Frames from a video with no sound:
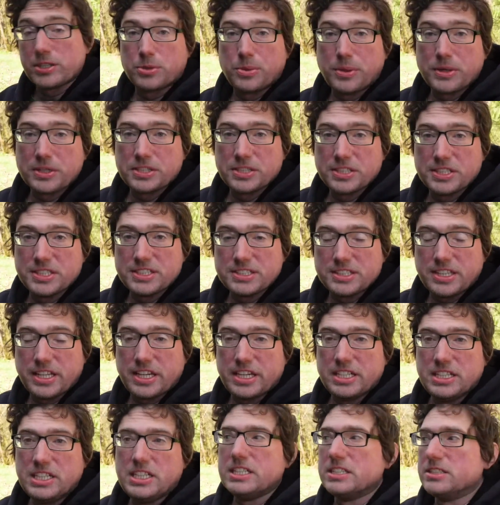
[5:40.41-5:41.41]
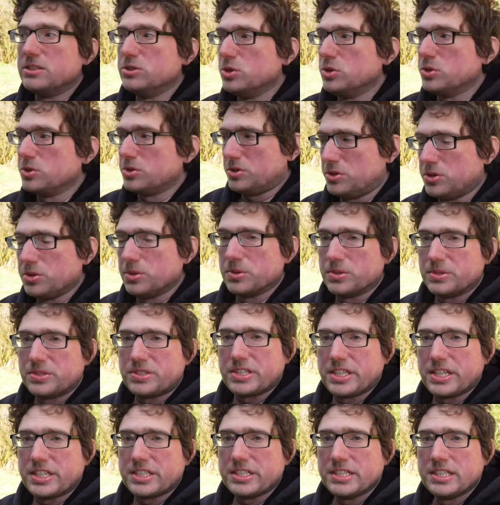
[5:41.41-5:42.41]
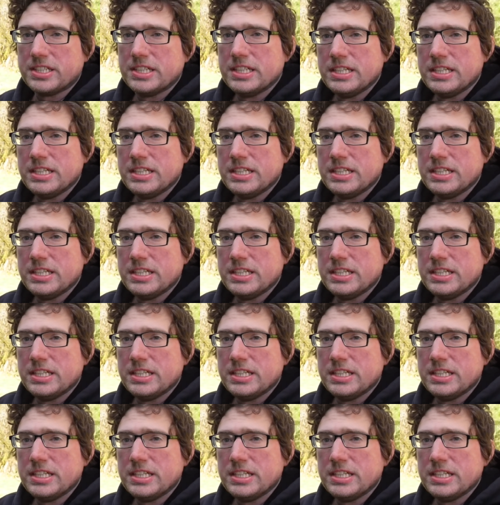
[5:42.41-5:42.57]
quickly is that I need a new tool set.